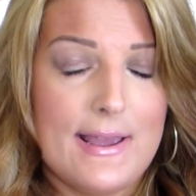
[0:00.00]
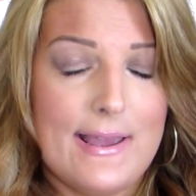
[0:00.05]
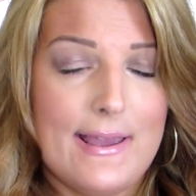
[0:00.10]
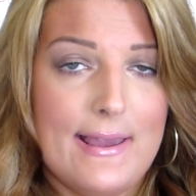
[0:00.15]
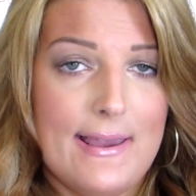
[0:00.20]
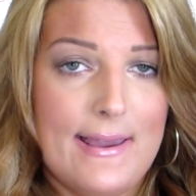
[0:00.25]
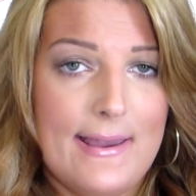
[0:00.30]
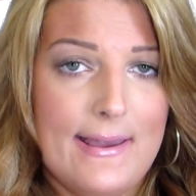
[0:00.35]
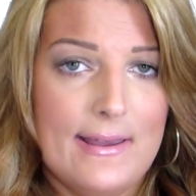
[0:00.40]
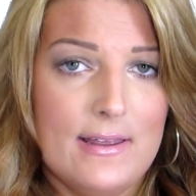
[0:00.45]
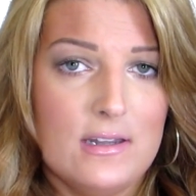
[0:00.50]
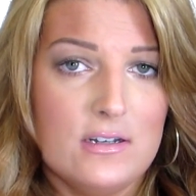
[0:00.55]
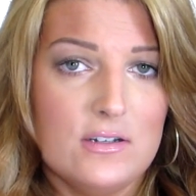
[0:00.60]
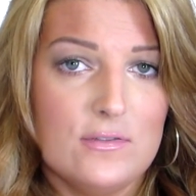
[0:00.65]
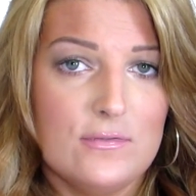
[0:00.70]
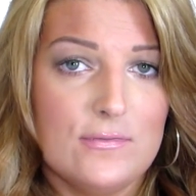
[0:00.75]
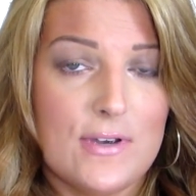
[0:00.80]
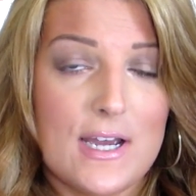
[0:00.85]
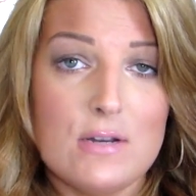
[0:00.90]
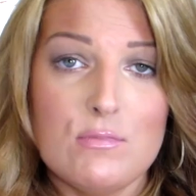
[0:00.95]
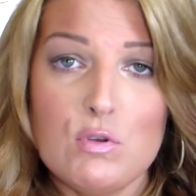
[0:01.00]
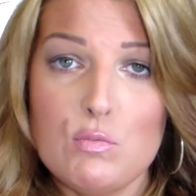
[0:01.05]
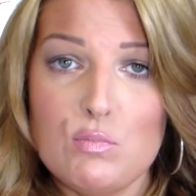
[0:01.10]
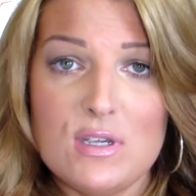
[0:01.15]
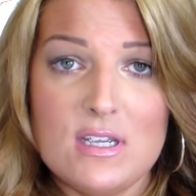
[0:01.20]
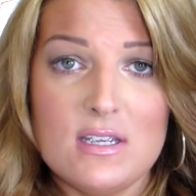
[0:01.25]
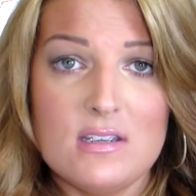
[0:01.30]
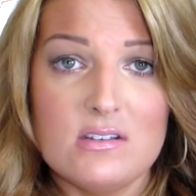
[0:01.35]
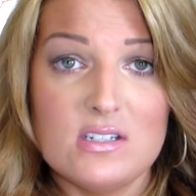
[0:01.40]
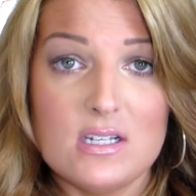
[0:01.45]
And vitamin
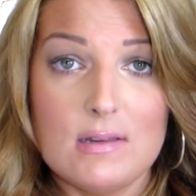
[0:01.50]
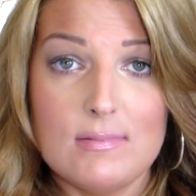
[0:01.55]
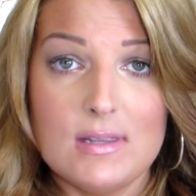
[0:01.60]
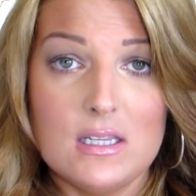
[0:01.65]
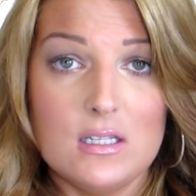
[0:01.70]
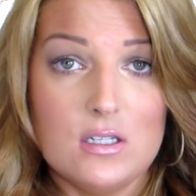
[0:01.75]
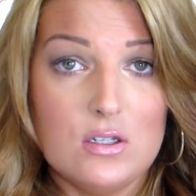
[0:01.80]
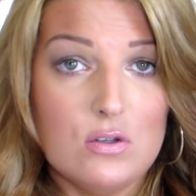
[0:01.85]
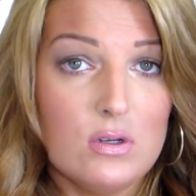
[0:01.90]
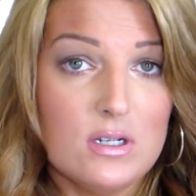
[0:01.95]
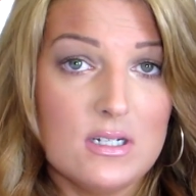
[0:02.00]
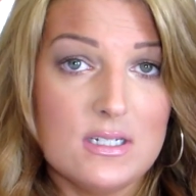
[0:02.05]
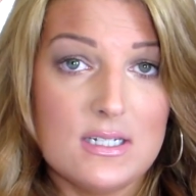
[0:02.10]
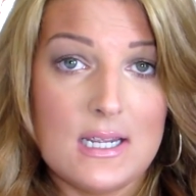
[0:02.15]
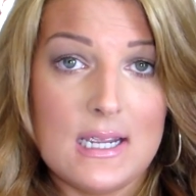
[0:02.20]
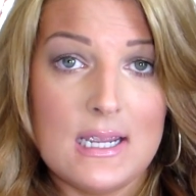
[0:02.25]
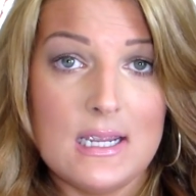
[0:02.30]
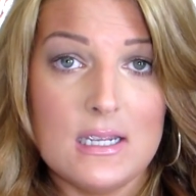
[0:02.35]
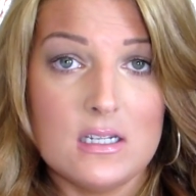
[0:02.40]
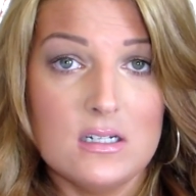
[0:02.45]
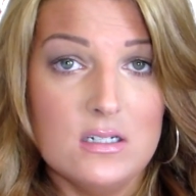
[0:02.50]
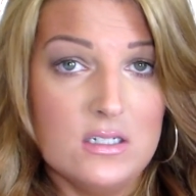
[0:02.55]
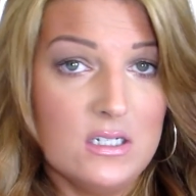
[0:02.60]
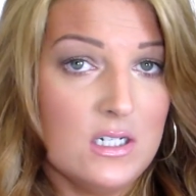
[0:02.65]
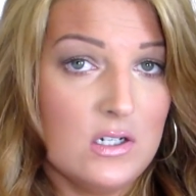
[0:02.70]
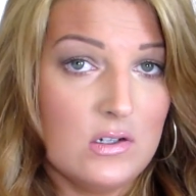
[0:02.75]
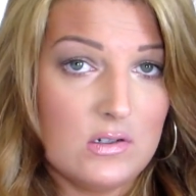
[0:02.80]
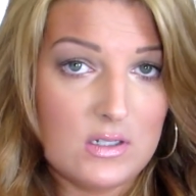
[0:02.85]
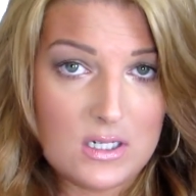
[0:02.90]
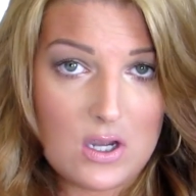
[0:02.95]
B is something that you can take
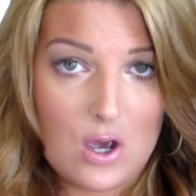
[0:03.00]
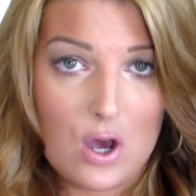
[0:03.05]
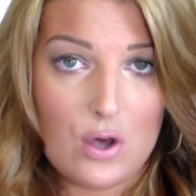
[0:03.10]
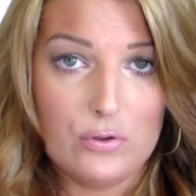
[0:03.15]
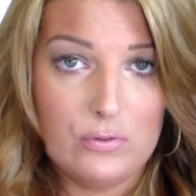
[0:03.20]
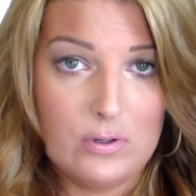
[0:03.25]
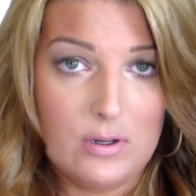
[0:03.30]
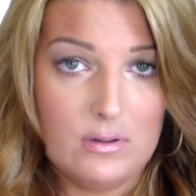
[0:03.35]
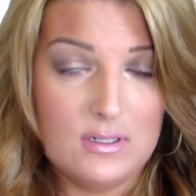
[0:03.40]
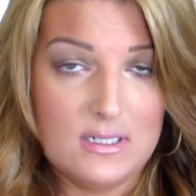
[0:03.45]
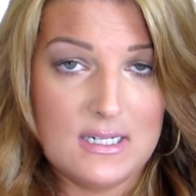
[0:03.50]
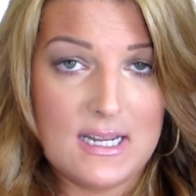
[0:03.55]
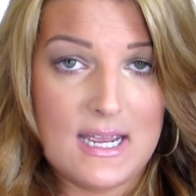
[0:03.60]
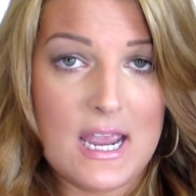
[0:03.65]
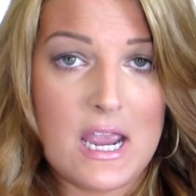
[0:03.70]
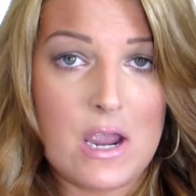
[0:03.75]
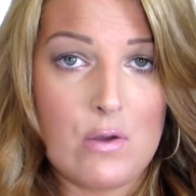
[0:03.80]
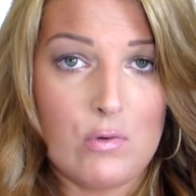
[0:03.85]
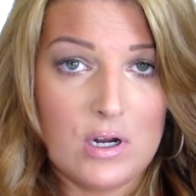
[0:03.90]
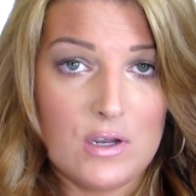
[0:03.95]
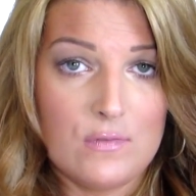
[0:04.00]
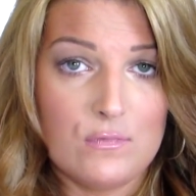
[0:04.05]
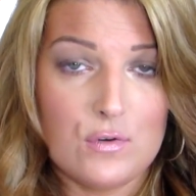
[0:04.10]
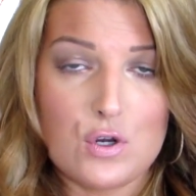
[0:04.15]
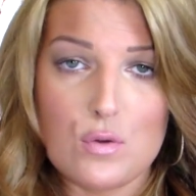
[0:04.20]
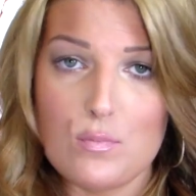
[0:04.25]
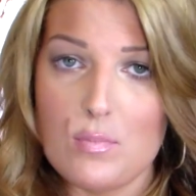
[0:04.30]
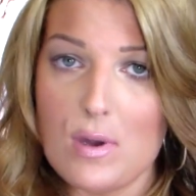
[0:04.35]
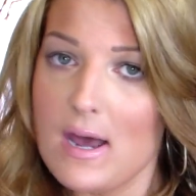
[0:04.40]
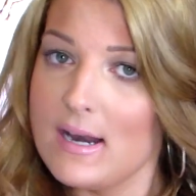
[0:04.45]
continuously all throughout the day, and whatever
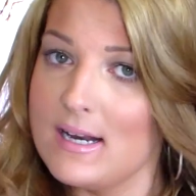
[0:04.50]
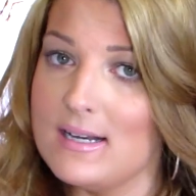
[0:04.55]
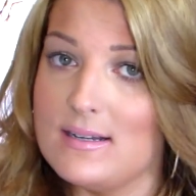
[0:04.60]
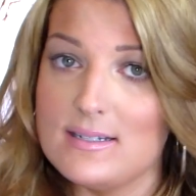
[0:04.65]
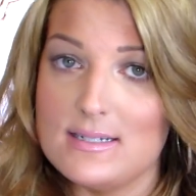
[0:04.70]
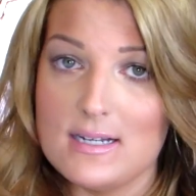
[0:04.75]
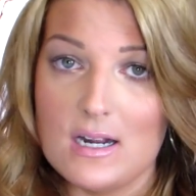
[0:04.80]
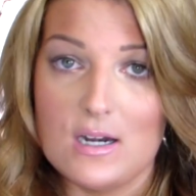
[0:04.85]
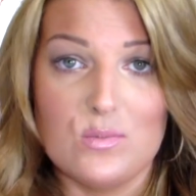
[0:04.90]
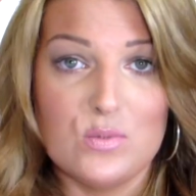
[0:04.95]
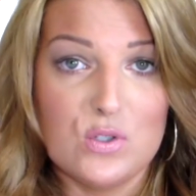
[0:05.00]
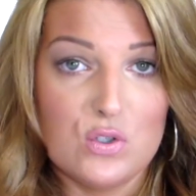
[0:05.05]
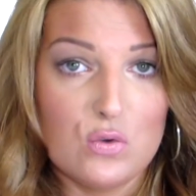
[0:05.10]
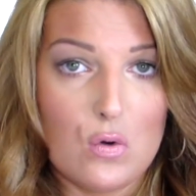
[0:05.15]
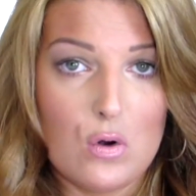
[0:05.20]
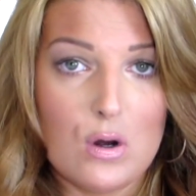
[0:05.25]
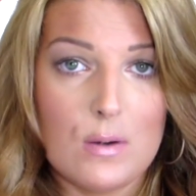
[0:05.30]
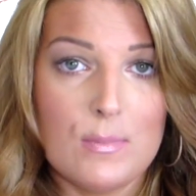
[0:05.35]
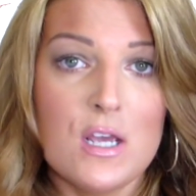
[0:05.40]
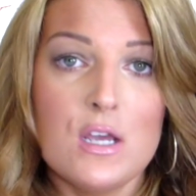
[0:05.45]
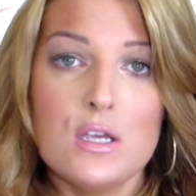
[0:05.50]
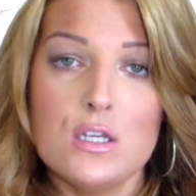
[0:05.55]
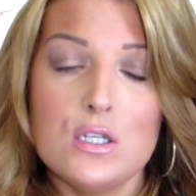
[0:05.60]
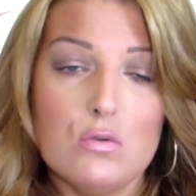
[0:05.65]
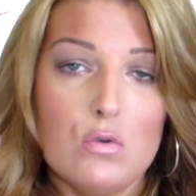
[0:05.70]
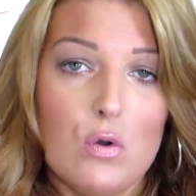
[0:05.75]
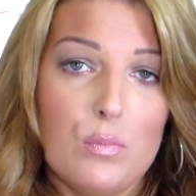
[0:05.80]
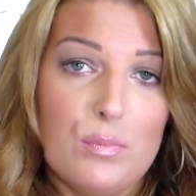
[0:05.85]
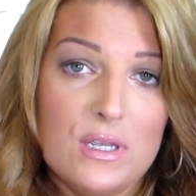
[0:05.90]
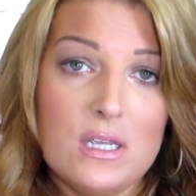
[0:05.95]
your body does not absorb,
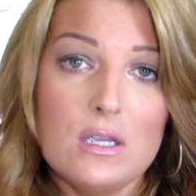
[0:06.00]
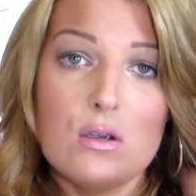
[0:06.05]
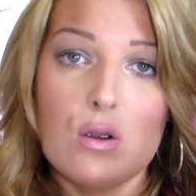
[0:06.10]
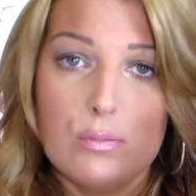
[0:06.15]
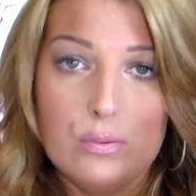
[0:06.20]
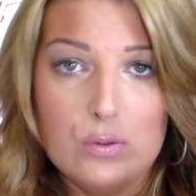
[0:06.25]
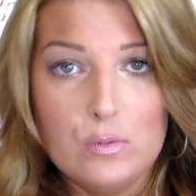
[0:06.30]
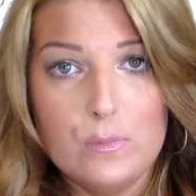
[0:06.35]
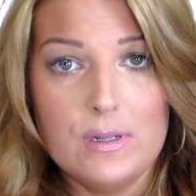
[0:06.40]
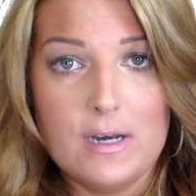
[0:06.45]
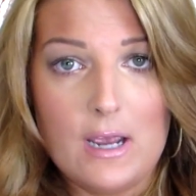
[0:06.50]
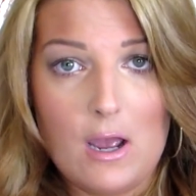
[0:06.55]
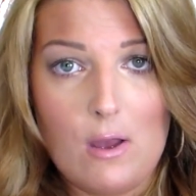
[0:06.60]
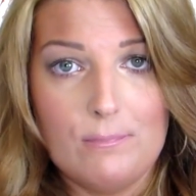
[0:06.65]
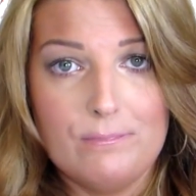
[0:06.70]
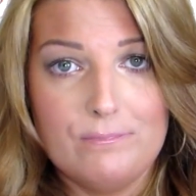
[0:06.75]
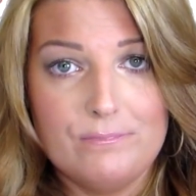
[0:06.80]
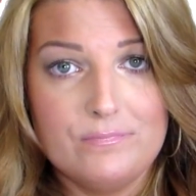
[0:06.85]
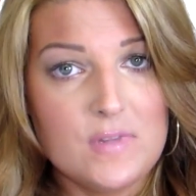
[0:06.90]
you will pee or poop it out.